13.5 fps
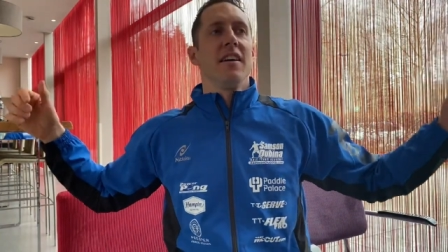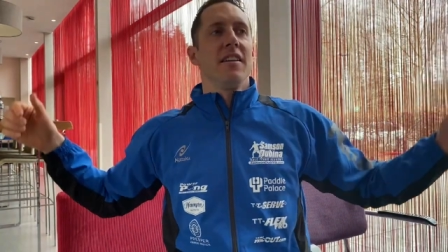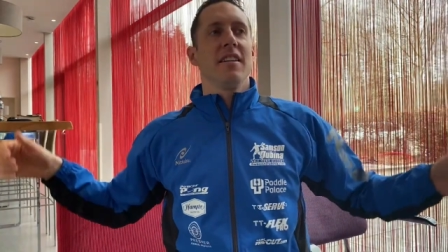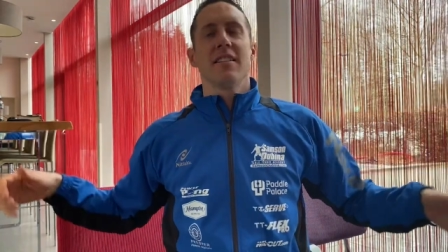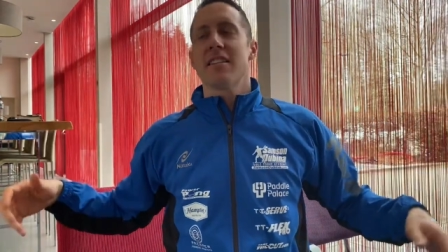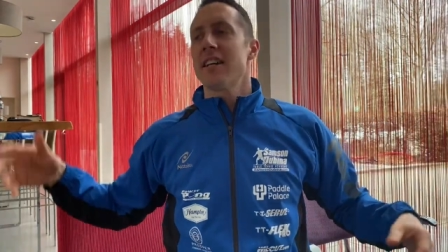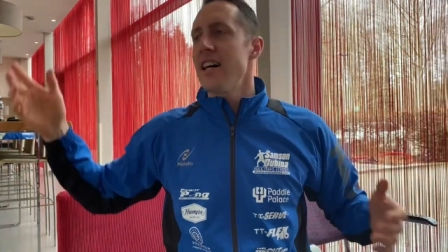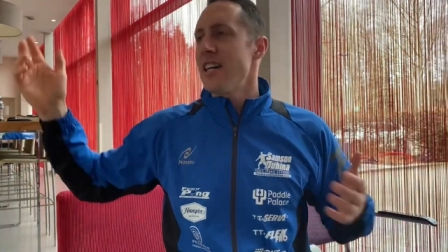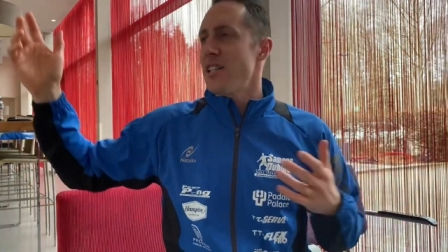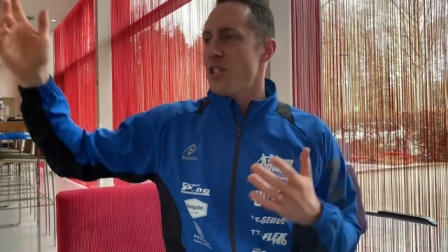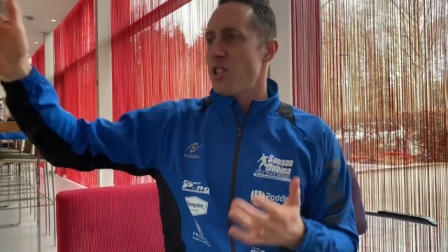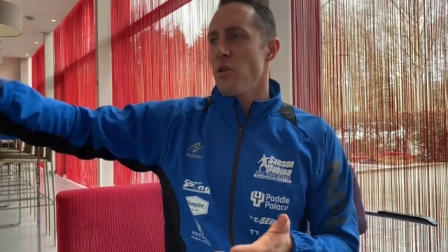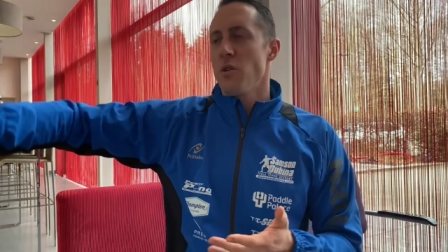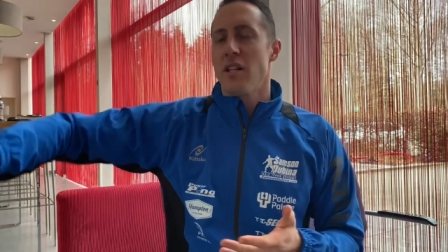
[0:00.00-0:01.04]
This guy is
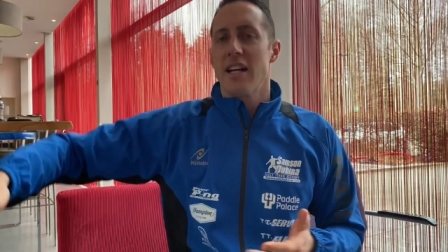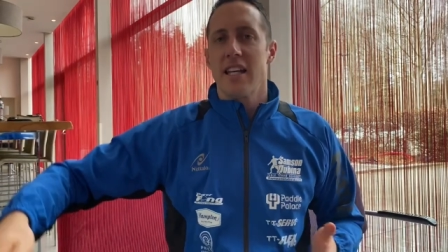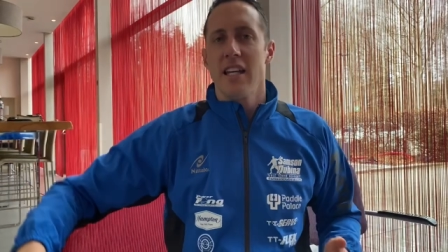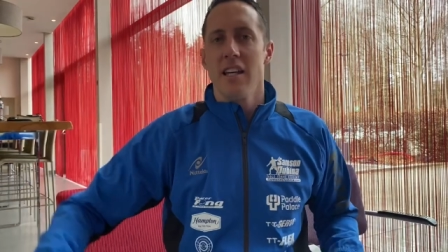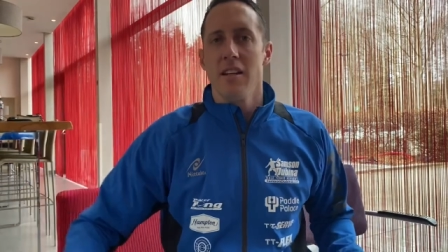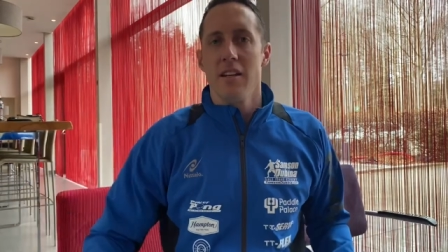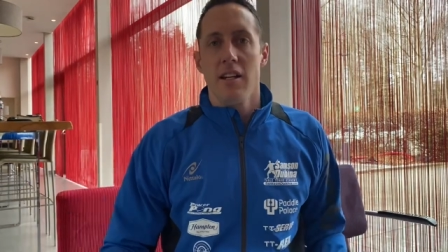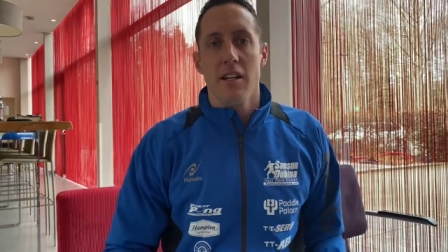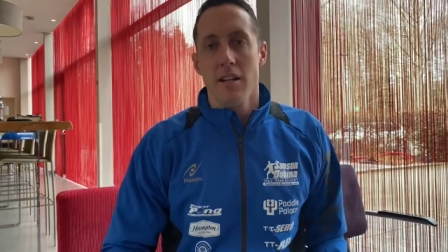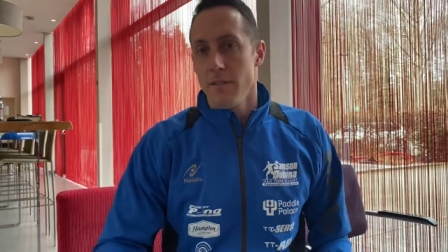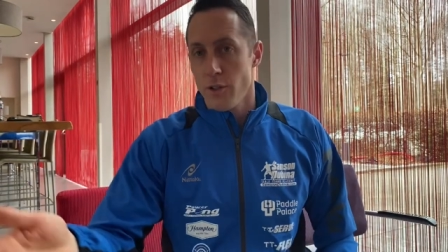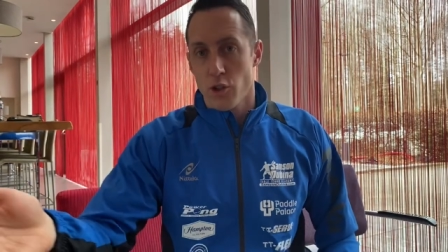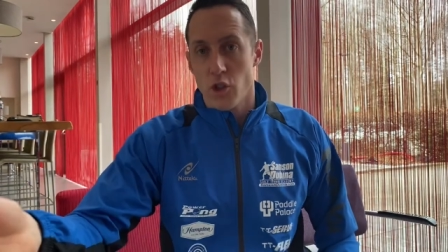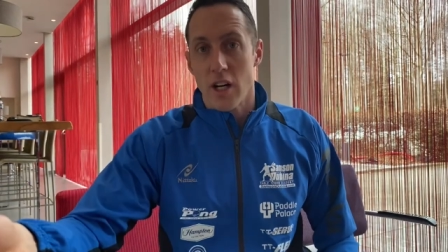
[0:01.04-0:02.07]
so lucky. He didn't
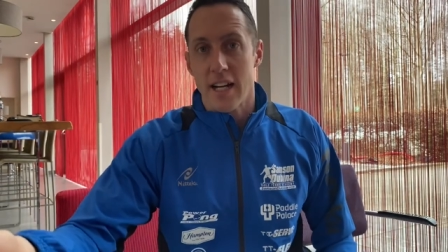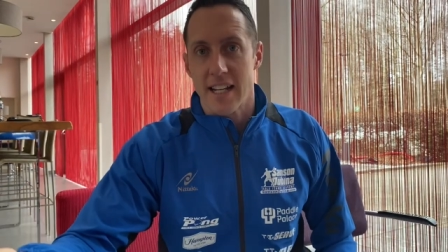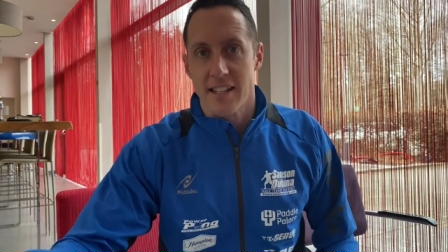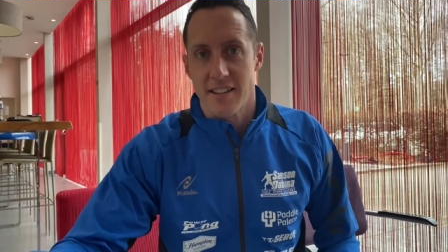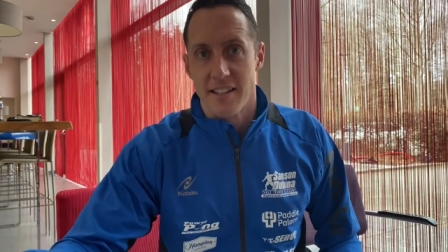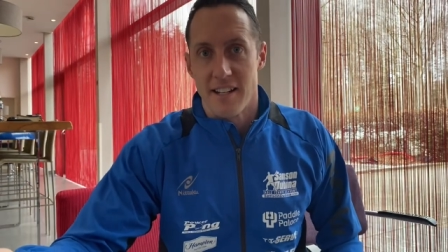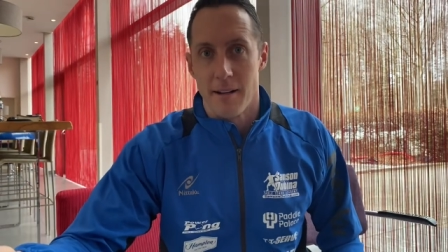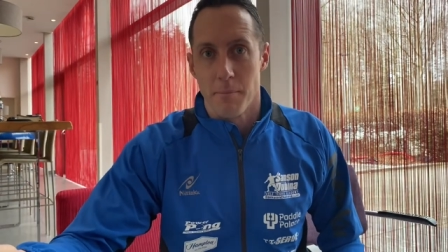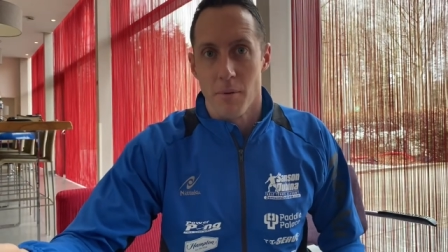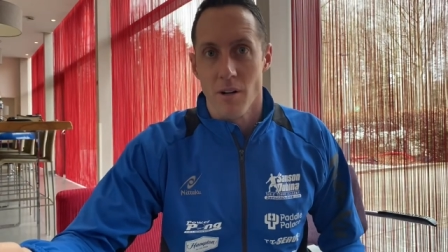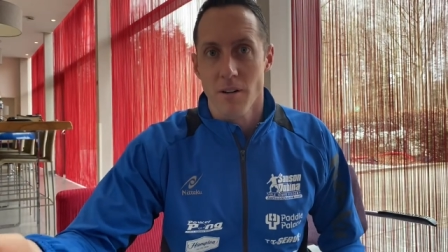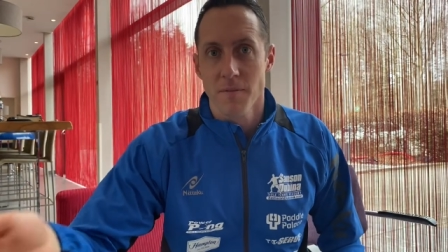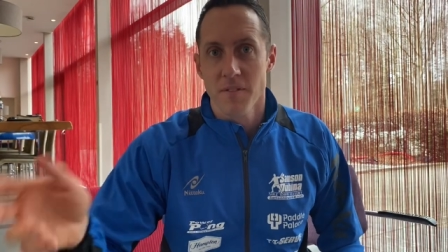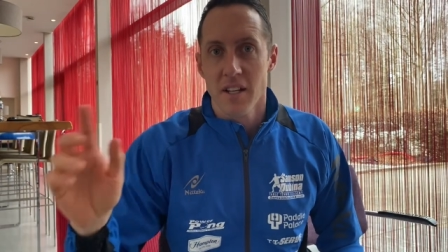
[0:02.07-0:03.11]
even try to get the net
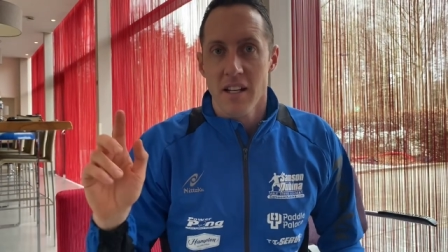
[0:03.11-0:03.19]
ball.